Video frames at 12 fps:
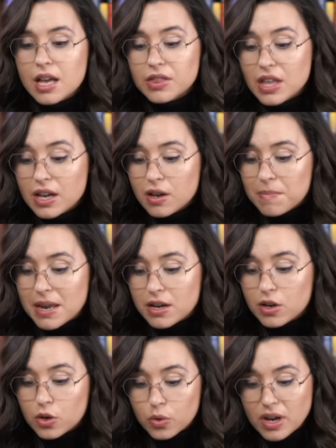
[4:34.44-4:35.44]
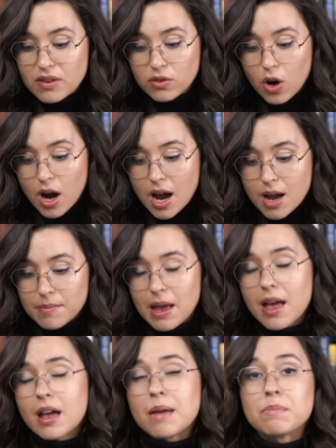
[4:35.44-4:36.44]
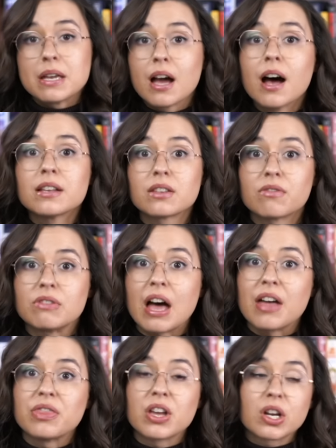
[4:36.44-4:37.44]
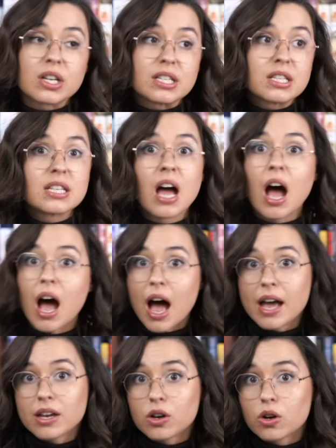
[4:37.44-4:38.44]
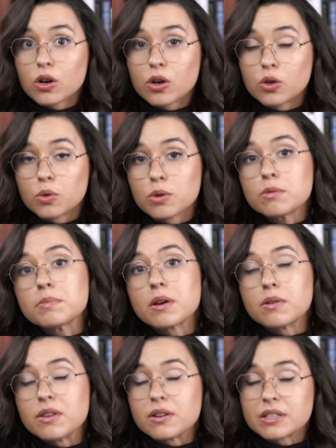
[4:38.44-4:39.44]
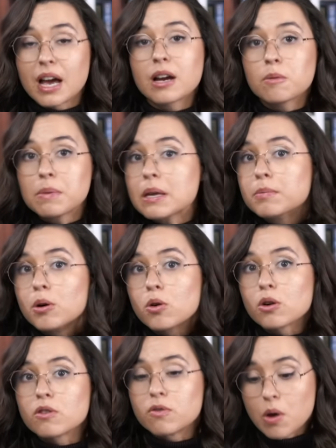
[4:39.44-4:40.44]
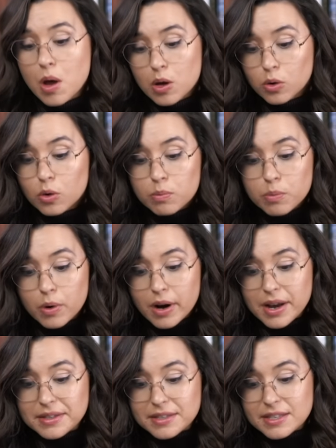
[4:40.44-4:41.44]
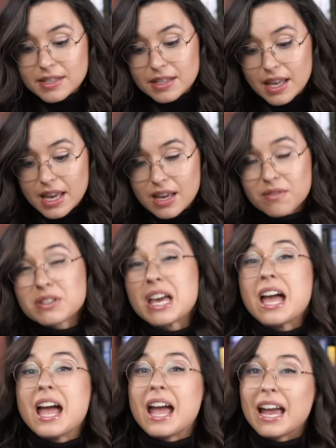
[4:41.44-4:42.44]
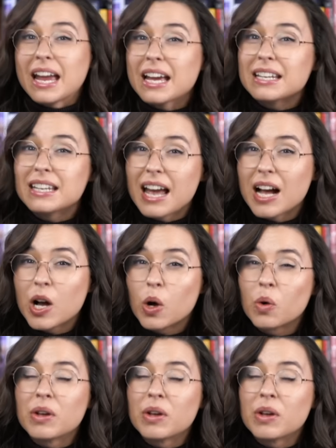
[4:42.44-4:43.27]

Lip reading: They committed a grave crime, and because of that, their entire people group were enslaved. And now